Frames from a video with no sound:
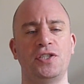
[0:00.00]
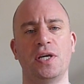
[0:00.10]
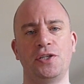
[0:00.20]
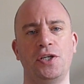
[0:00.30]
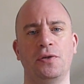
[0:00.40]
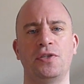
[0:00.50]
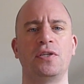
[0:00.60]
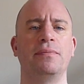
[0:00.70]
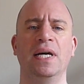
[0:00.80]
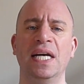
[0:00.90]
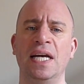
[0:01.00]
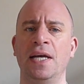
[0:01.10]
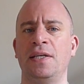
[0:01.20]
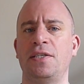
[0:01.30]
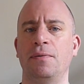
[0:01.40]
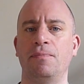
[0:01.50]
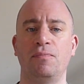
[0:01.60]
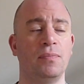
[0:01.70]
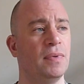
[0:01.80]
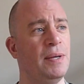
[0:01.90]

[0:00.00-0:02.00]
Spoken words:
touching on some